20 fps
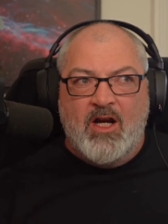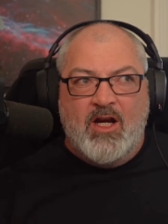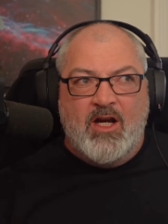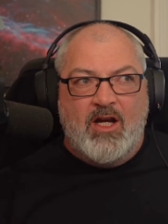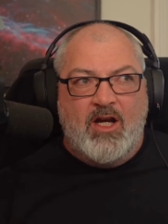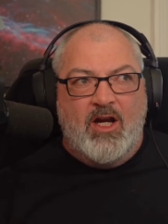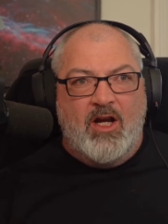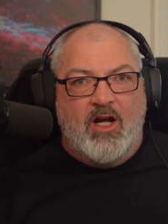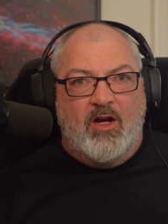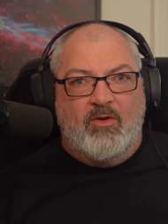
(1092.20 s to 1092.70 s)

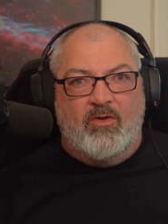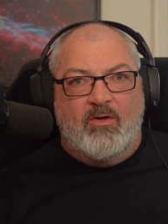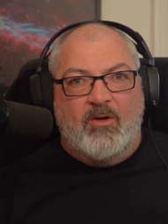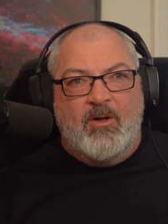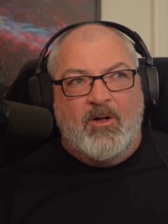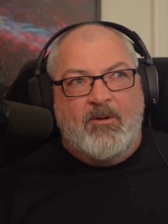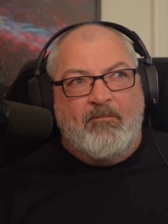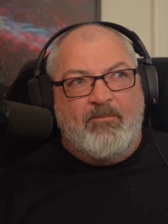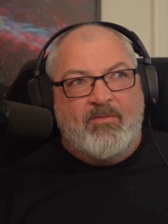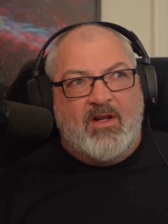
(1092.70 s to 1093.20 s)
You know,
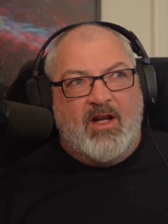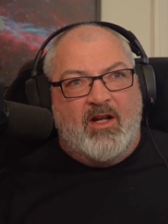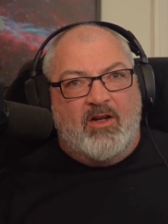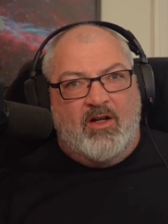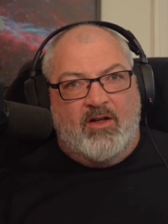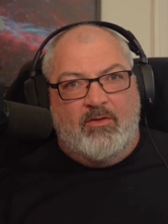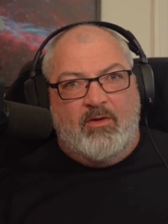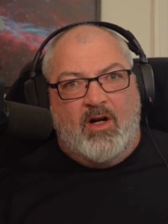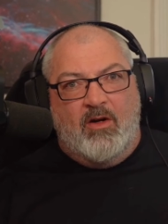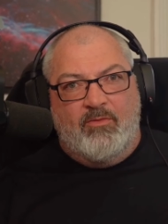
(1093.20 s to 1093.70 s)
and
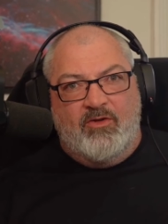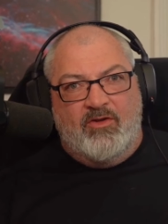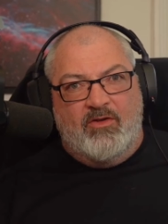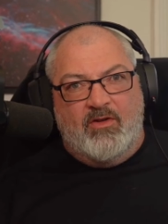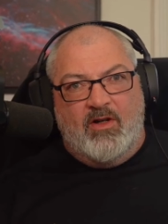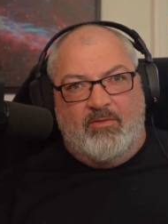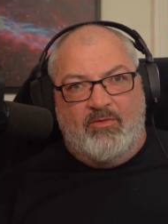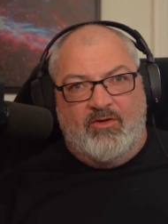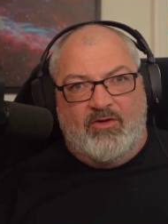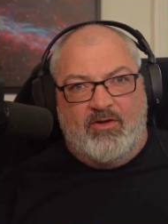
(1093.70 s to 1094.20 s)
I, I was
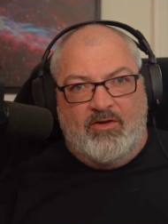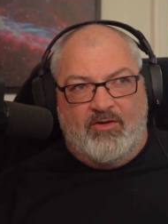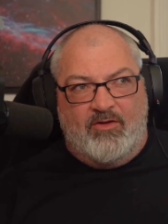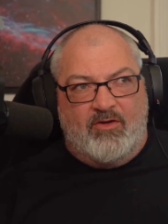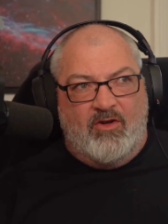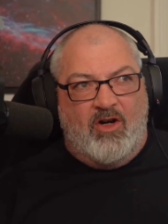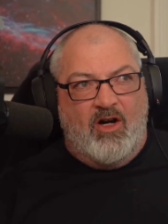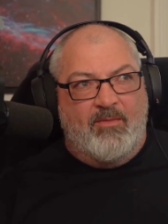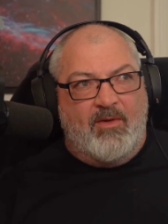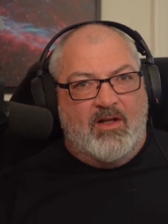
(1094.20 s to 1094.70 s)
I was
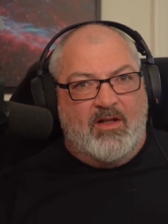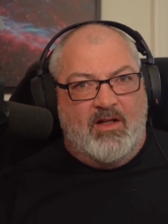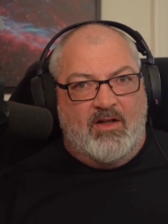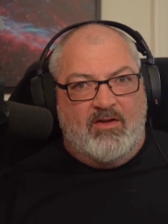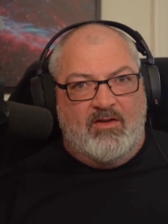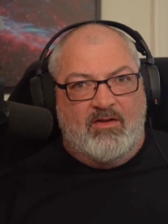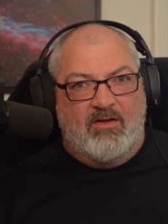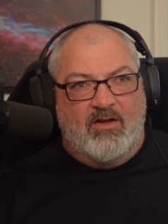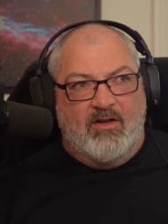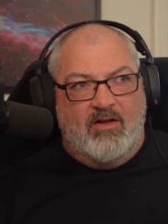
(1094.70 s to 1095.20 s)
describing
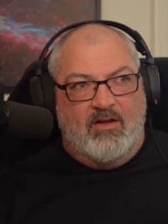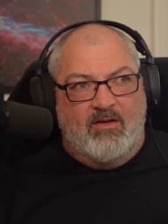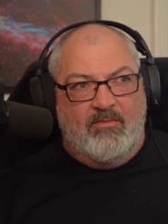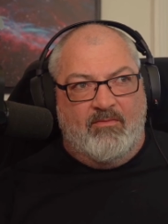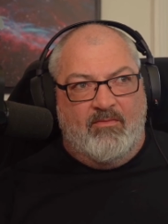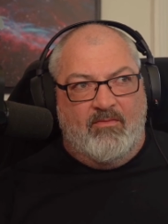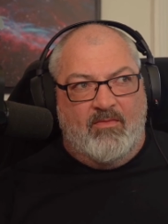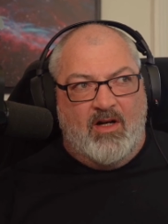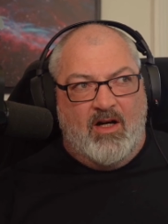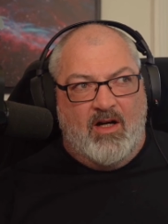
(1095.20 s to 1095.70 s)
this to
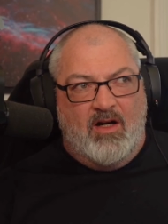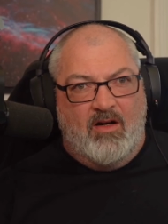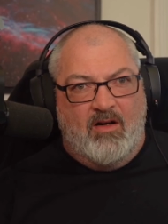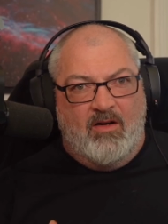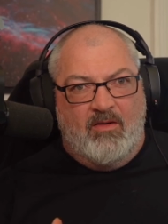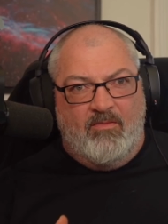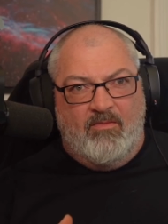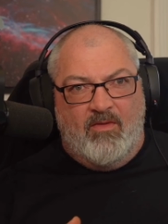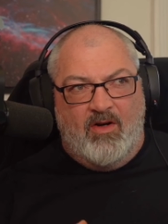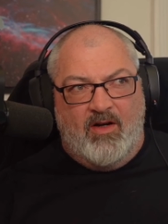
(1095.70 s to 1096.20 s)
um,
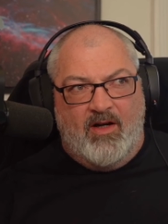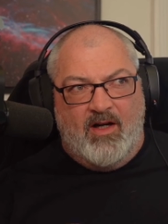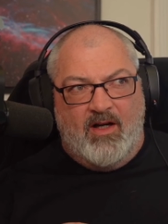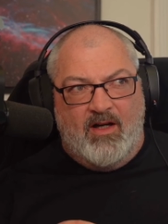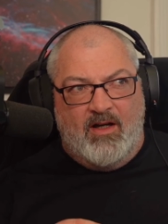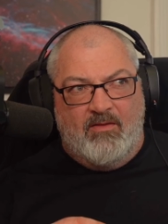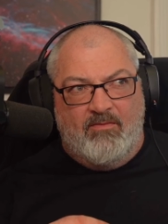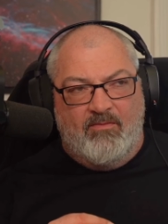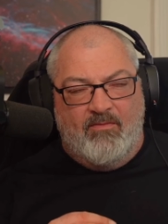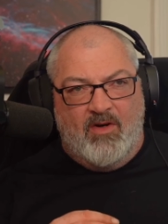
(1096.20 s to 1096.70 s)
uh,
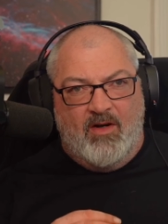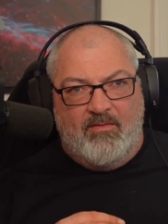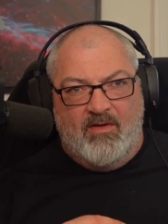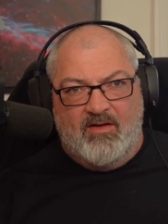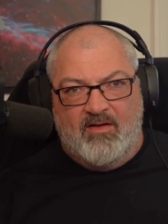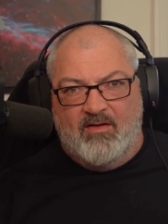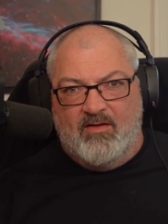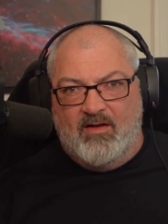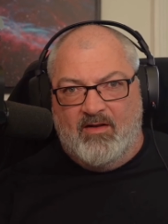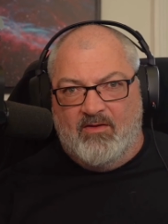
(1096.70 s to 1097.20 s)
my my
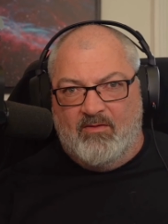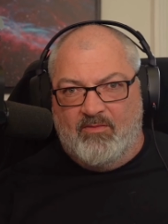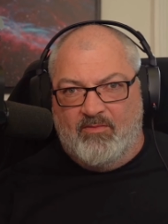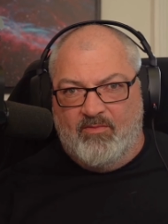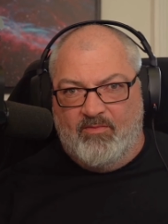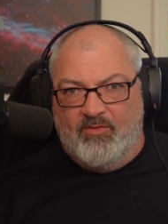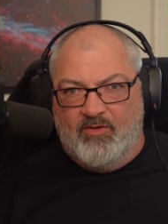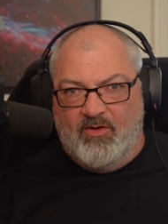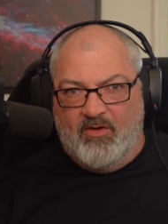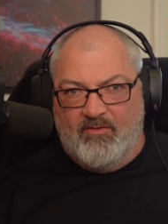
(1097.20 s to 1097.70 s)
missus's
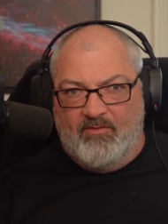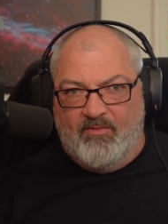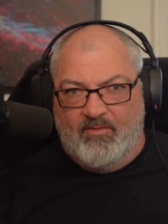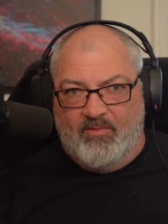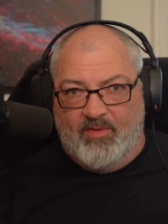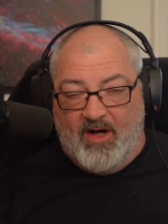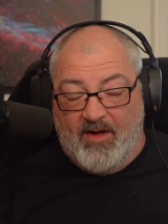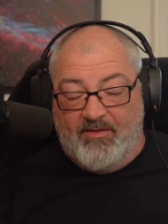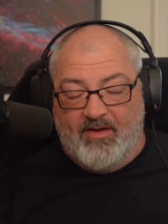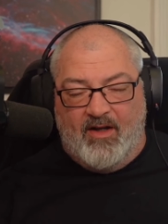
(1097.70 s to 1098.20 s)
sort of
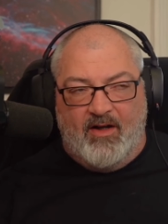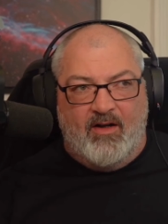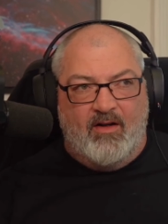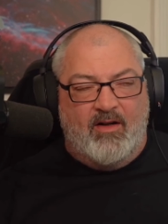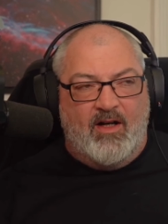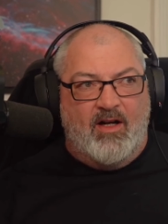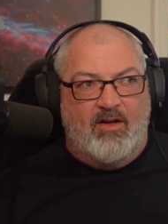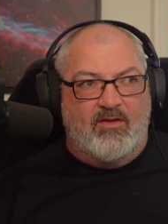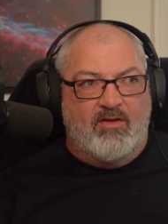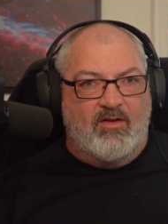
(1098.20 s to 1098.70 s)
brother
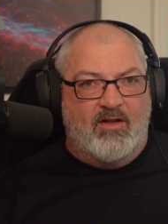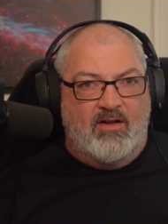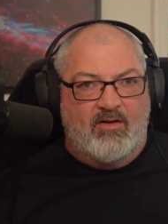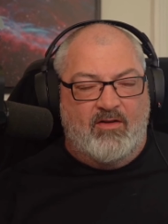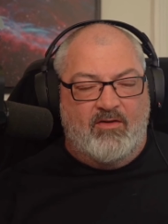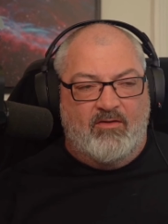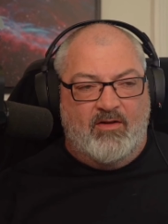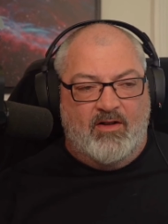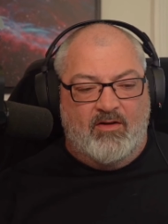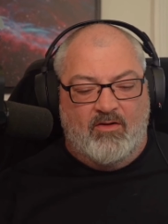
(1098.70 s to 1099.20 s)
and
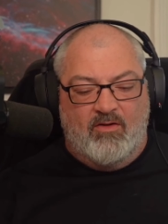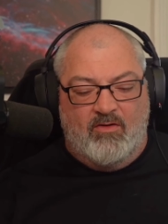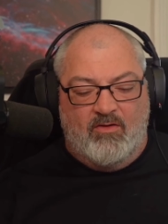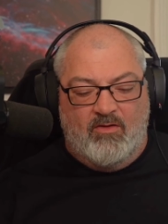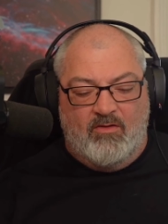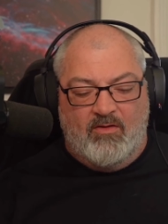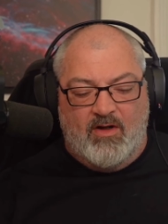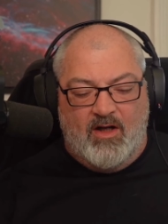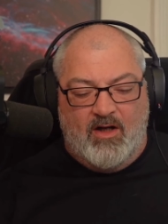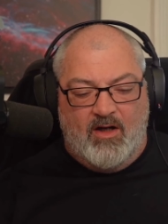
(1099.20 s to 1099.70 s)

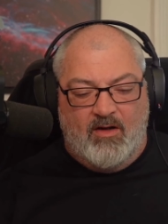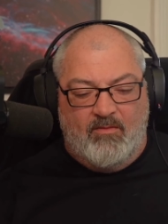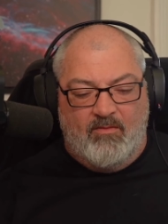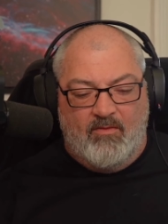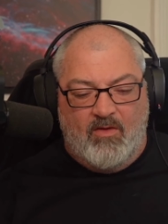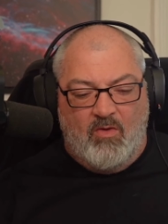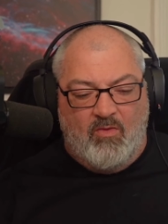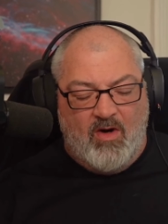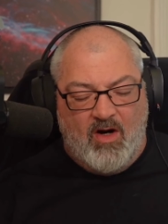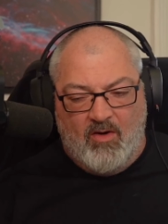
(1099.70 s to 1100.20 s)
sister-in-law
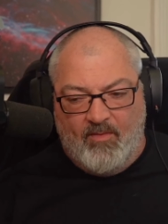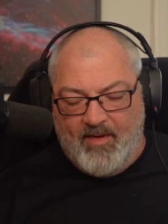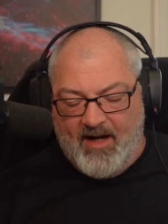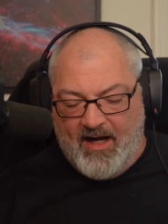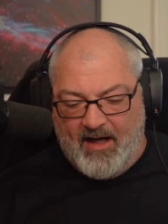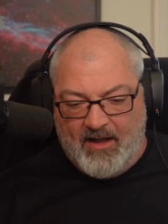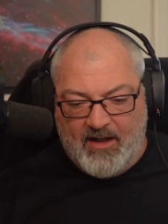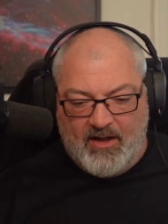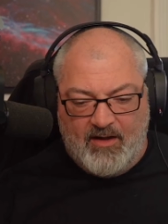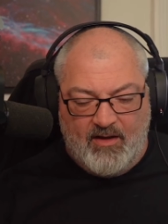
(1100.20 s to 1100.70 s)
um, a while
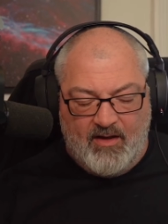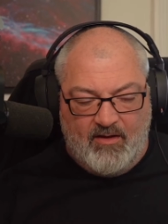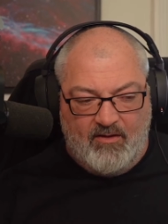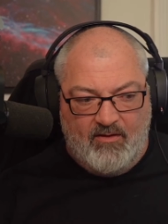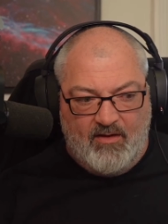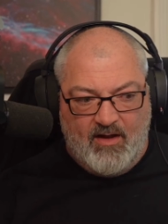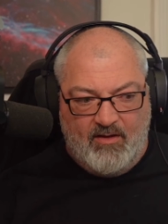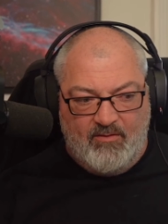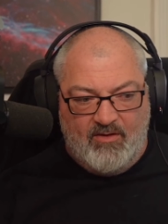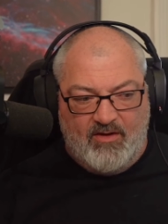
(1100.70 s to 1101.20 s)
back, and
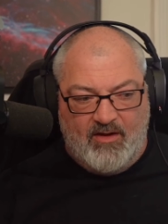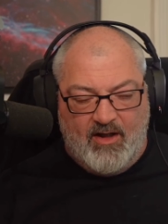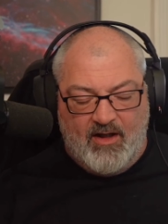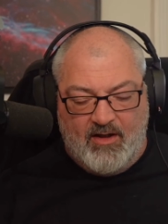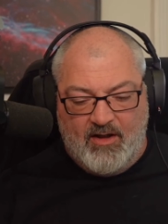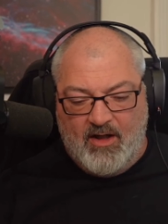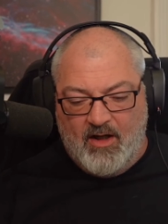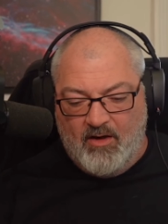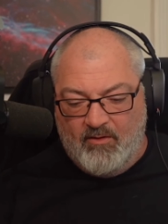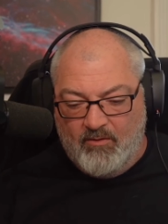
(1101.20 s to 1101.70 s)
then they were
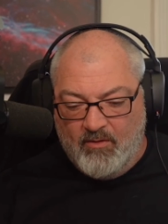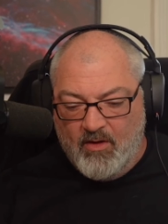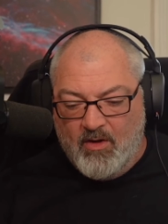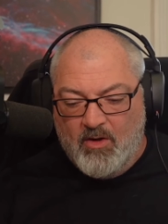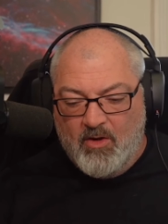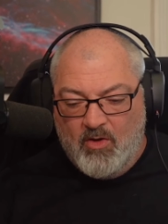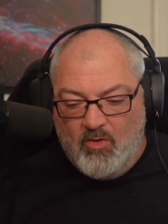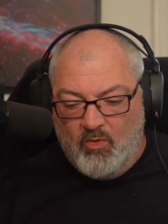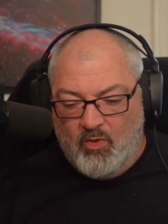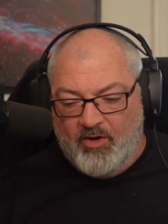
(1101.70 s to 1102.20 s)
saying, you know,
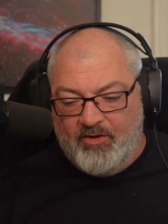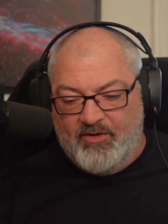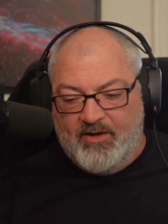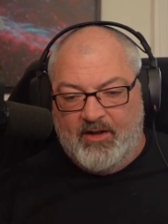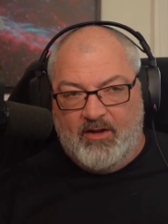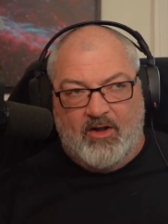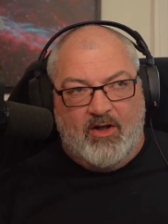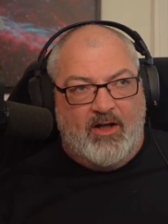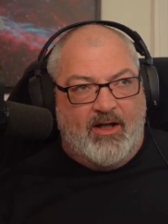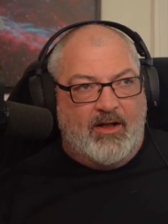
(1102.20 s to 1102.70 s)
what's
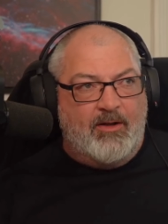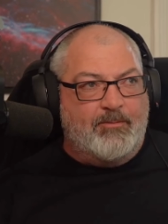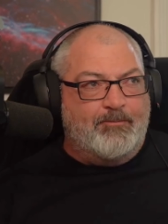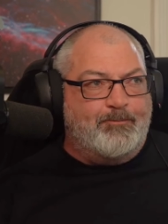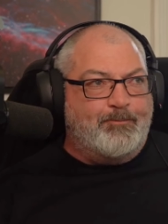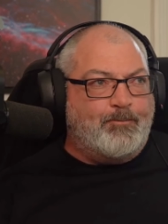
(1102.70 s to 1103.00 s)
it like?